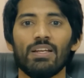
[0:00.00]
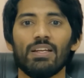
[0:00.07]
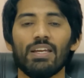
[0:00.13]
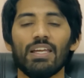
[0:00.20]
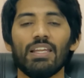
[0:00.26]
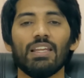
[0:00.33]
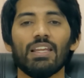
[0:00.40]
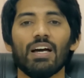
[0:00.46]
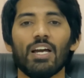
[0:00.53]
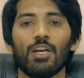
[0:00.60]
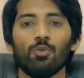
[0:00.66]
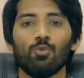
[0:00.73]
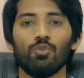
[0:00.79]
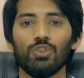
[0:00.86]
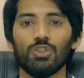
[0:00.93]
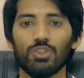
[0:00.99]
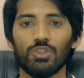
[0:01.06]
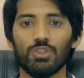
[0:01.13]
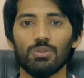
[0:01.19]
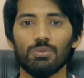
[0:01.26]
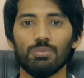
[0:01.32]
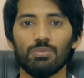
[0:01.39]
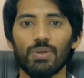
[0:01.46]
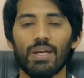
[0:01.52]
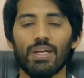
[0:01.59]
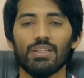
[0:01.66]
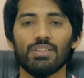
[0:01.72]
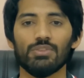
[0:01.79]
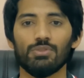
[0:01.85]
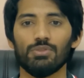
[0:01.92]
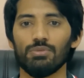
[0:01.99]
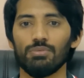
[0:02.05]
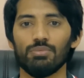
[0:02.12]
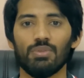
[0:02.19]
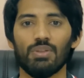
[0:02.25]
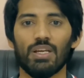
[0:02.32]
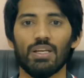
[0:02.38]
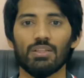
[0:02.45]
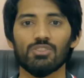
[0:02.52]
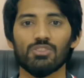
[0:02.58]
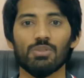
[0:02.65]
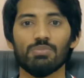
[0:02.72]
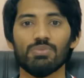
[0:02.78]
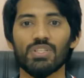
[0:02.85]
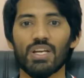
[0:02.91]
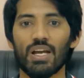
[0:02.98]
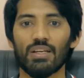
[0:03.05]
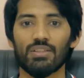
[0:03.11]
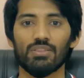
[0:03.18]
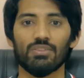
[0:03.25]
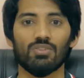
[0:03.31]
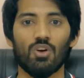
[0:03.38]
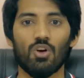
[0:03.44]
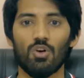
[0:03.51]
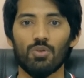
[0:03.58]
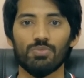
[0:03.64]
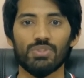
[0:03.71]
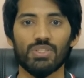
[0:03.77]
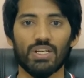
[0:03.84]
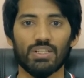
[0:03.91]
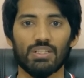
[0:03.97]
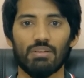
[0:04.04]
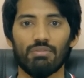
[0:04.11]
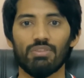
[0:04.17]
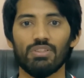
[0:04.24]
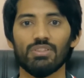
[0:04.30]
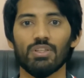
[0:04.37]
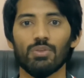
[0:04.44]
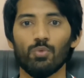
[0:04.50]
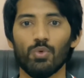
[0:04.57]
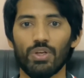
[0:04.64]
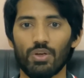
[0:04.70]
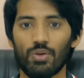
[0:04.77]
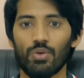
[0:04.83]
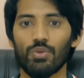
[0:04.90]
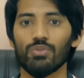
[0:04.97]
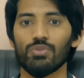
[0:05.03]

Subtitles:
inline verb and like subject and object, everything we are going